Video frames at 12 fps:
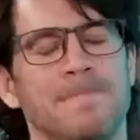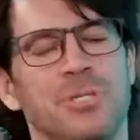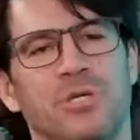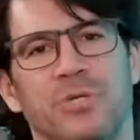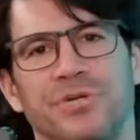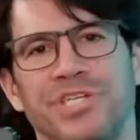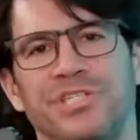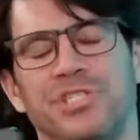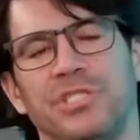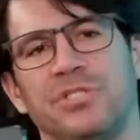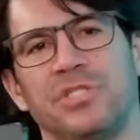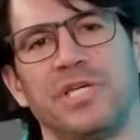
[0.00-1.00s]
you know,
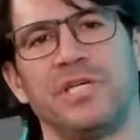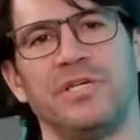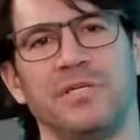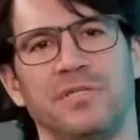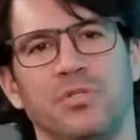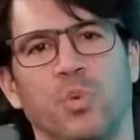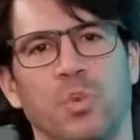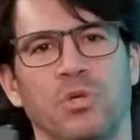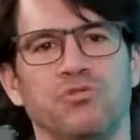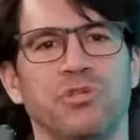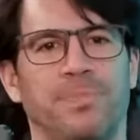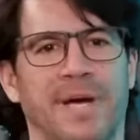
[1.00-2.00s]
Nietzsche said, the
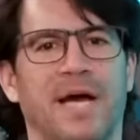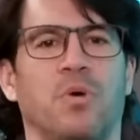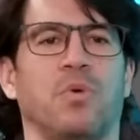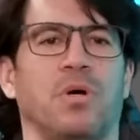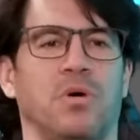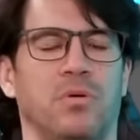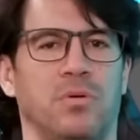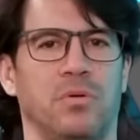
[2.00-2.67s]
will to power.